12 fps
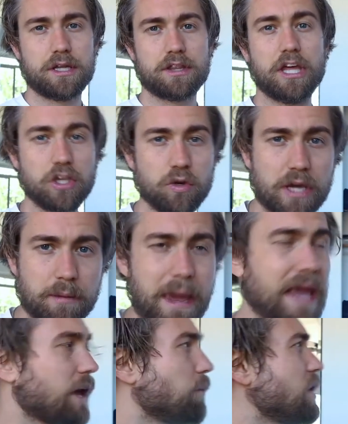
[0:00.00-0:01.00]
that you can
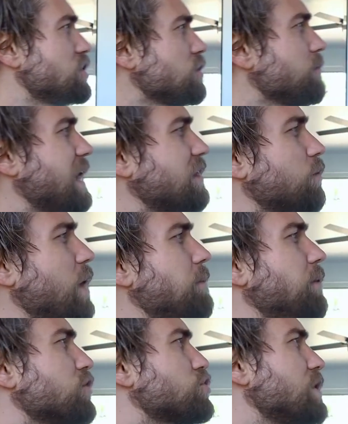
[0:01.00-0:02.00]
make. And once you make the red
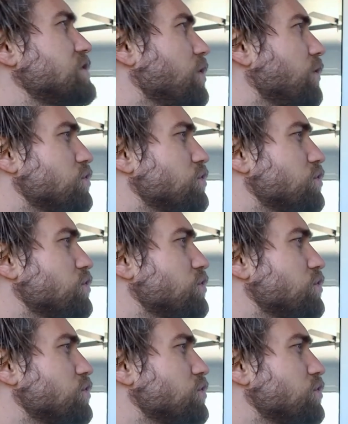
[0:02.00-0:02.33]
pill choice, though,